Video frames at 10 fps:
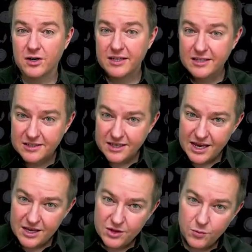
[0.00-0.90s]
And then it's
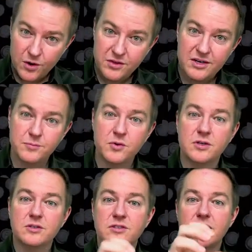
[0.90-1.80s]
taking the word that it
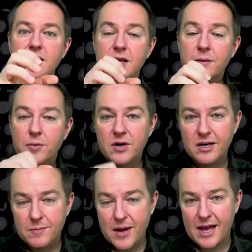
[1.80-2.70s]
produced, putting
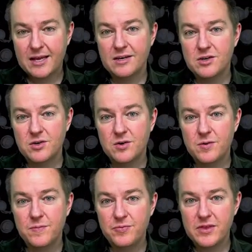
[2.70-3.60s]
it back into
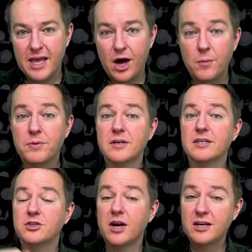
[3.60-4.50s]
the output,
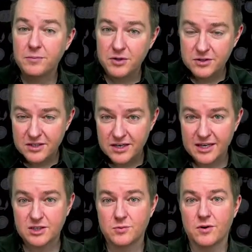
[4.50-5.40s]
and trying to produce the
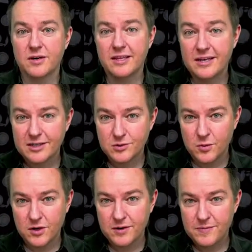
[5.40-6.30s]
next word and the next word.